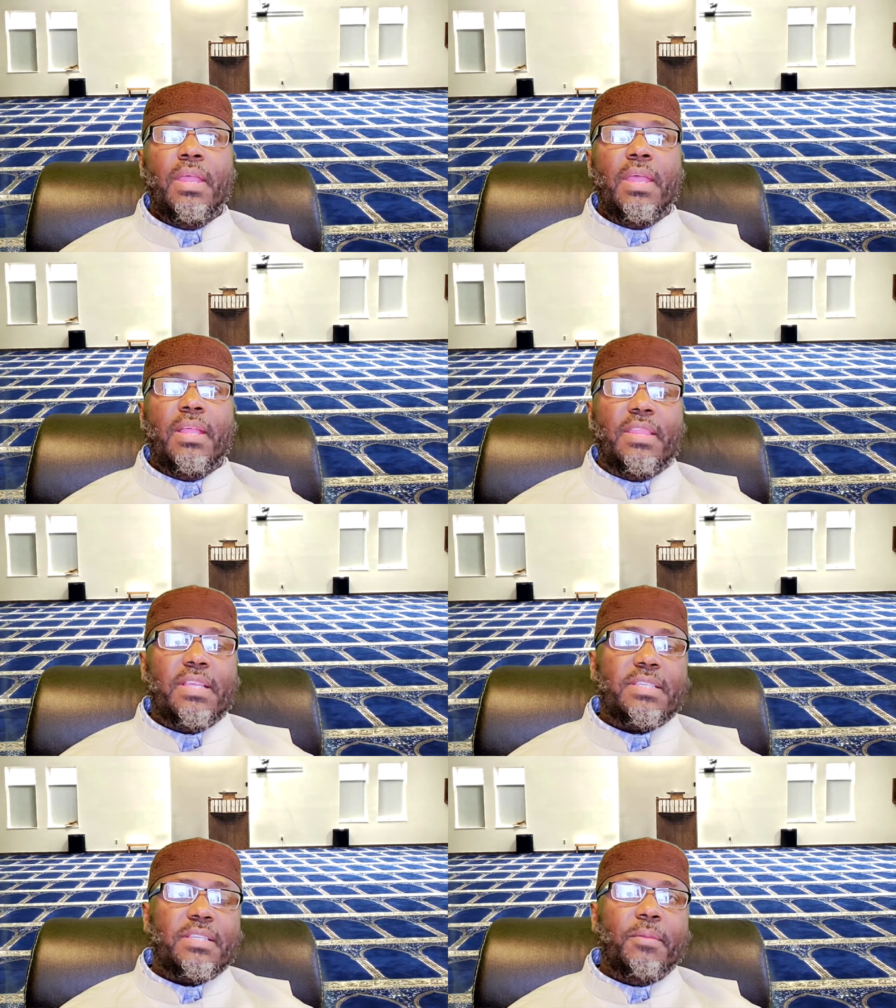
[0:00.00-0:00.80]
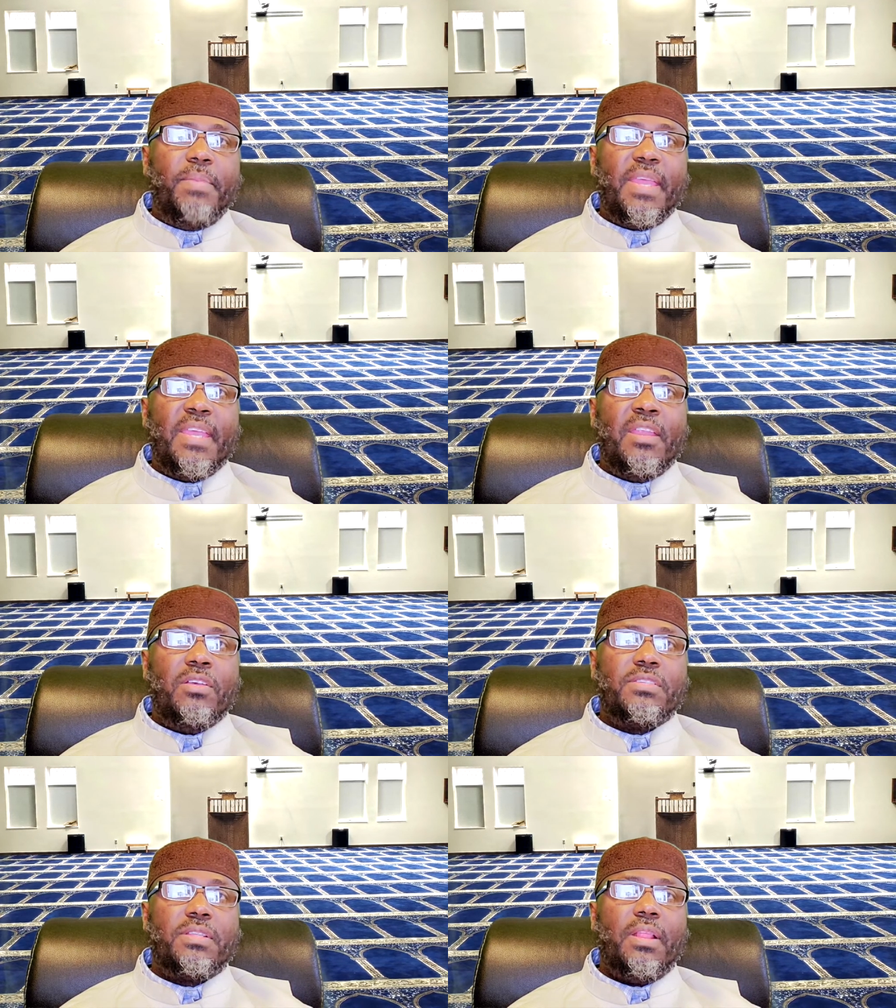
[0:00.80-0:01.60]
And this is the
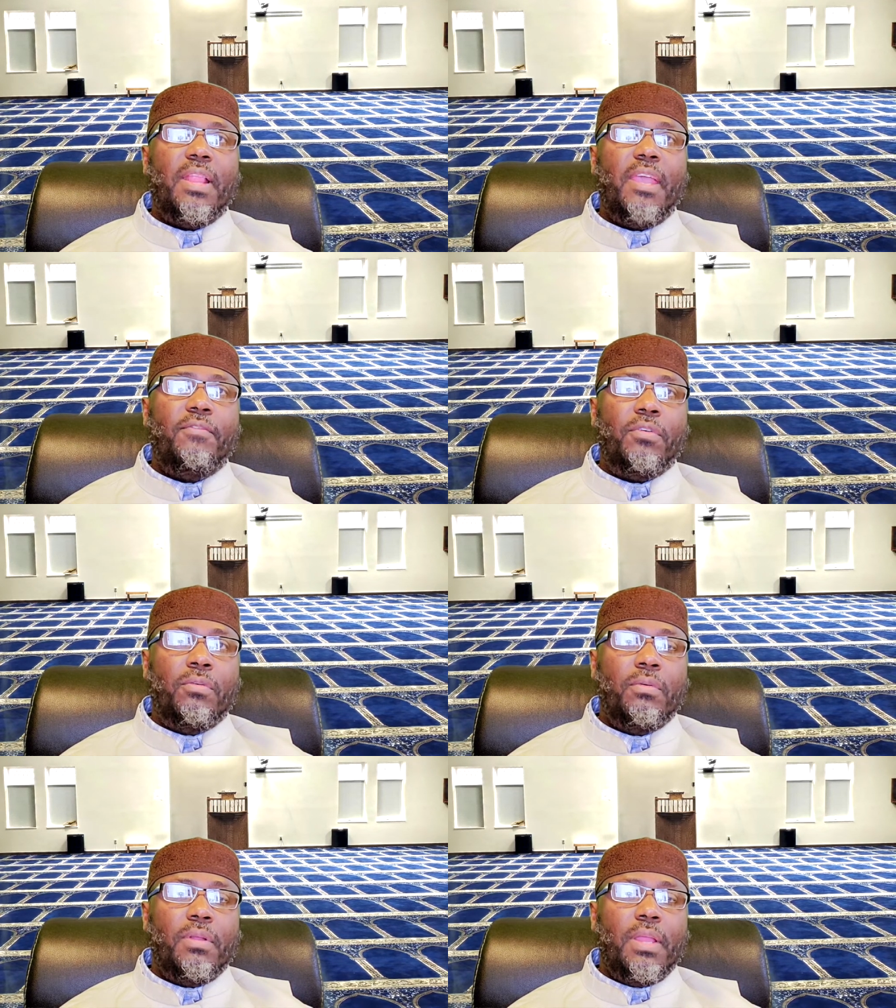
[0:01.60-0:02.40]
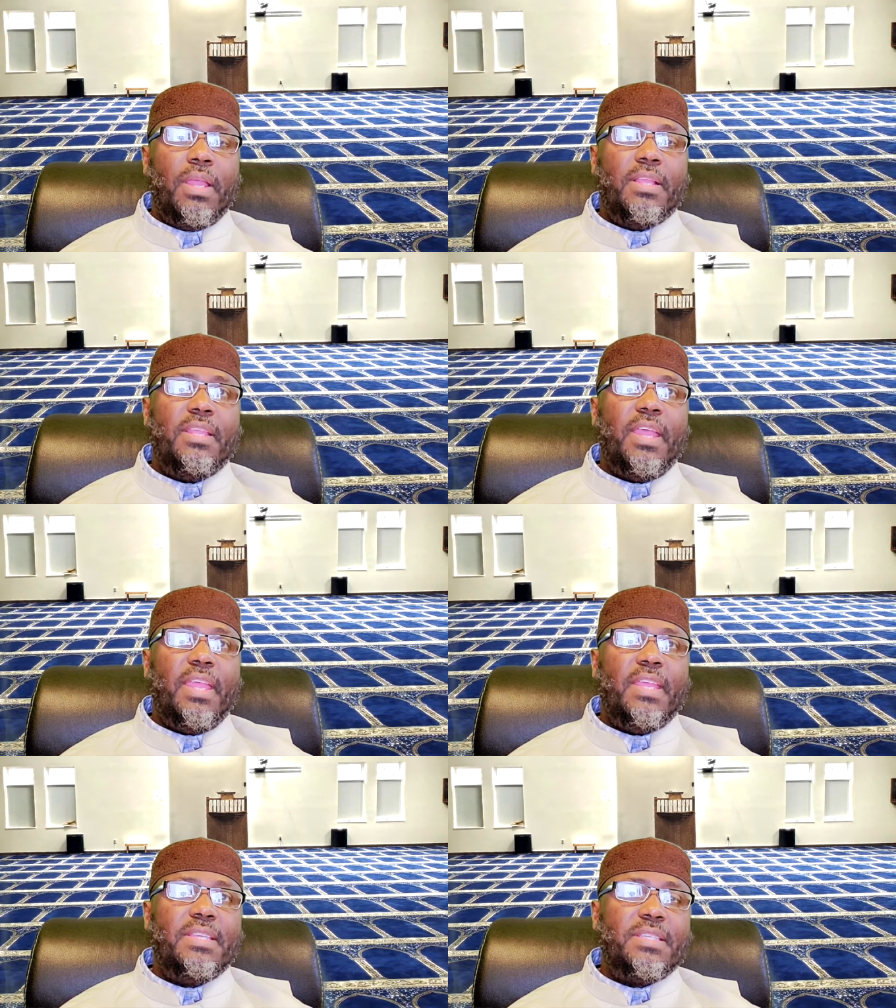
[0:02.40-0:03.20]
beginner's level and the
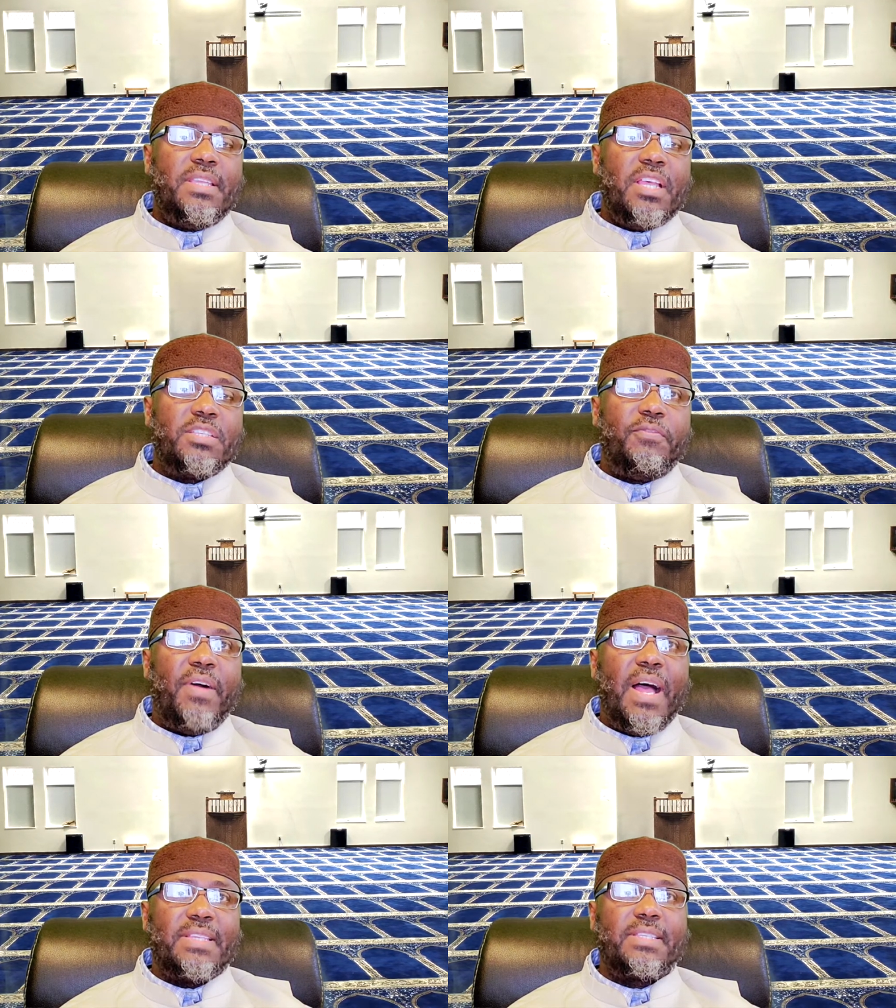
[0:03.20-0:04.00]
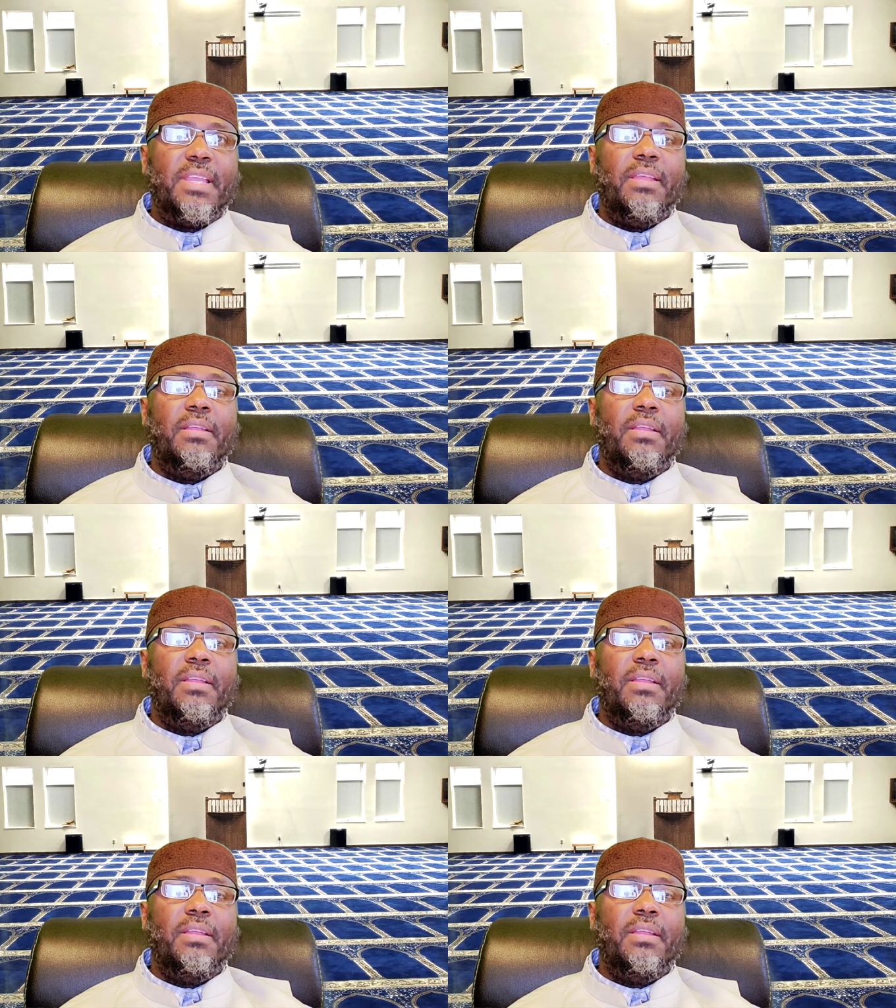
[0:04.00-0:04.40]
easiest fasting.